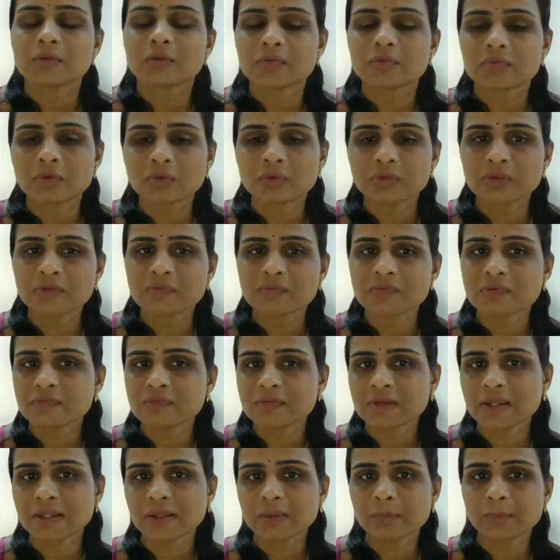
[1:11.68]
So this
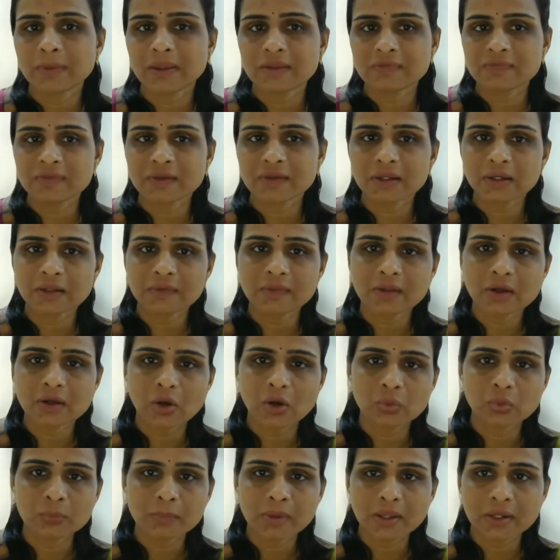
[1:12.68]
is like basically the
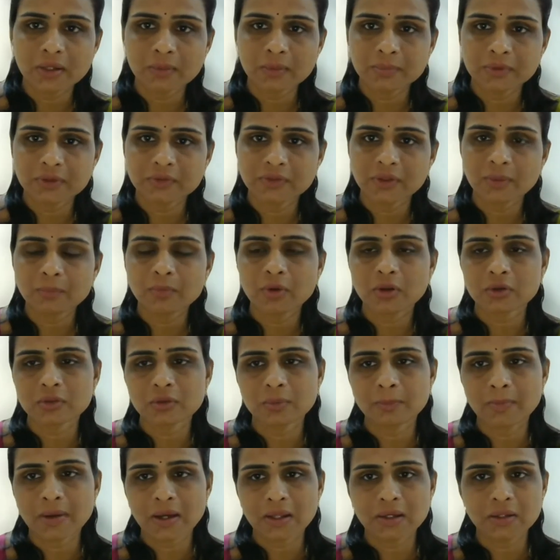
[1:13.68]
Kaumarabhritya or the
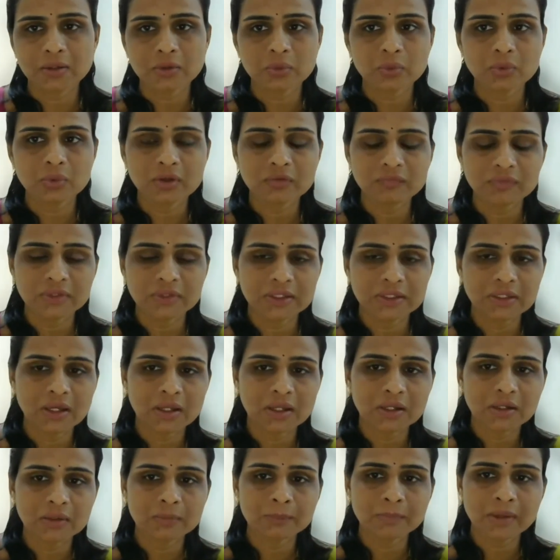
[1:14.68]
Balrog
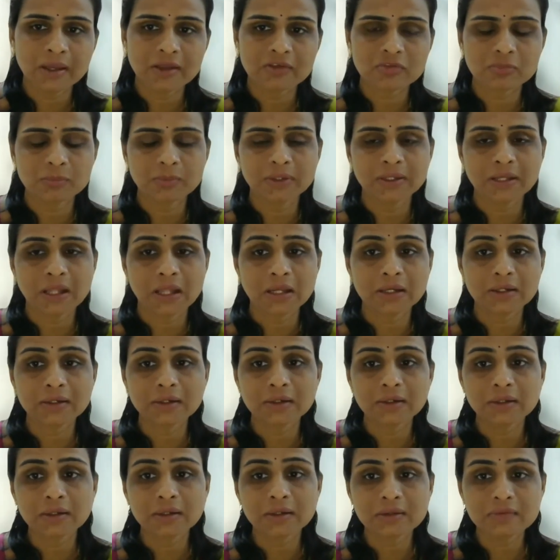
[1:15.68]
Vigyan has been
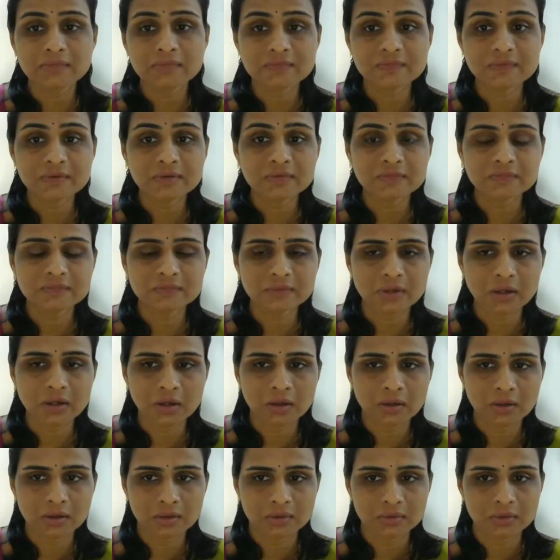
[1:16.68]
already discussed
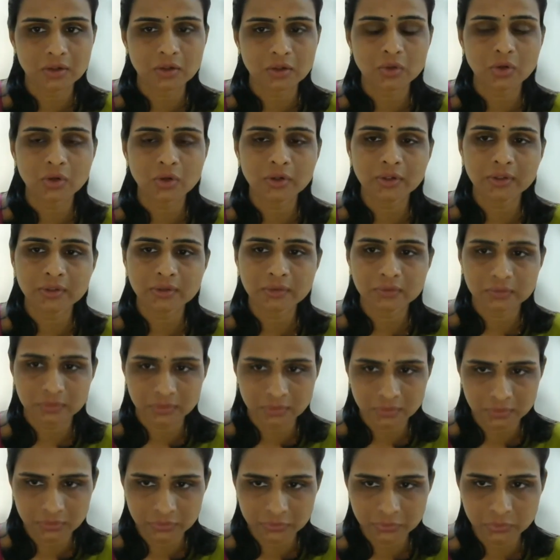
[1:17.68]
according
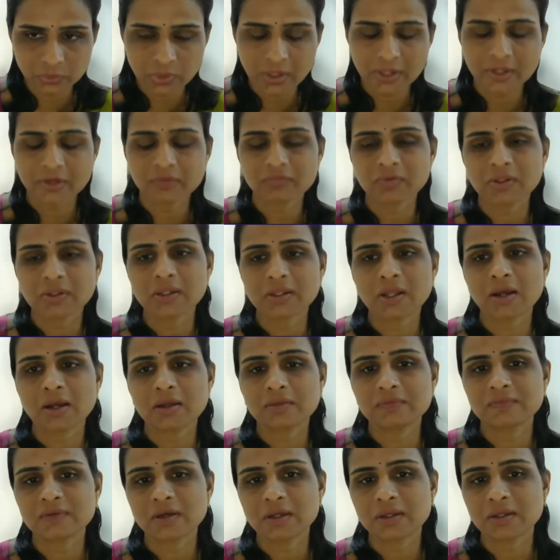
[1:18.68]
to Ayurveda
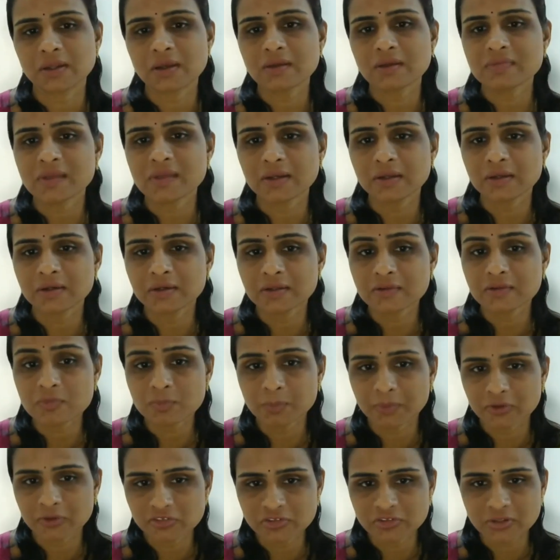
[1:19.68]
Acharyas, and it is
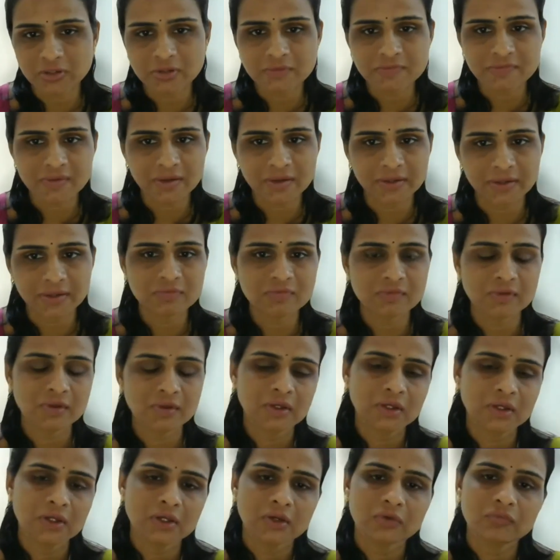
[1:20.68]
special science
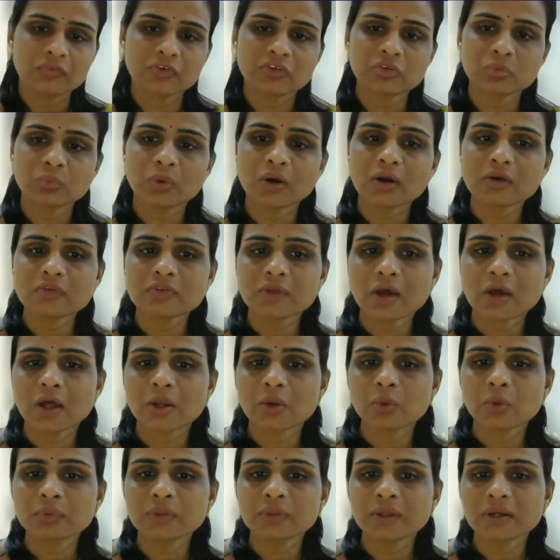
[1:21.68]
which works
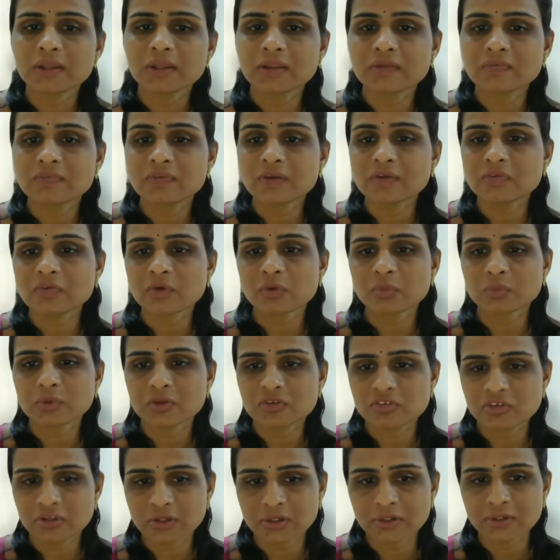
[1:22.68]
around the disease of the
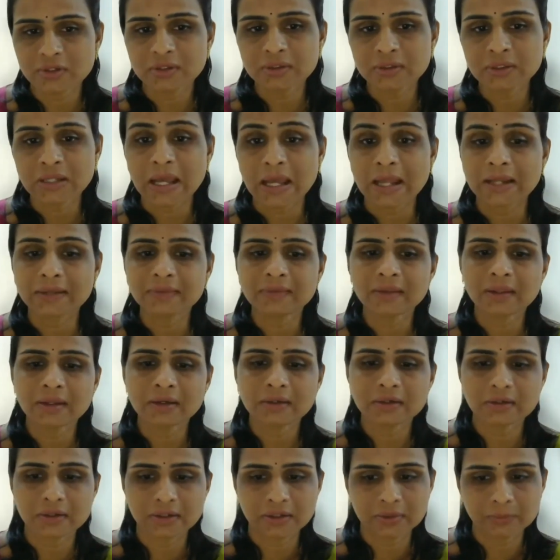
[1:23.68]
children and
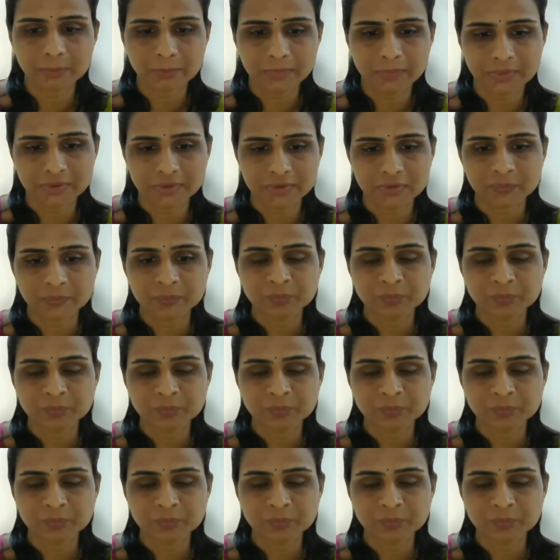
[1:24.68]
their treatment.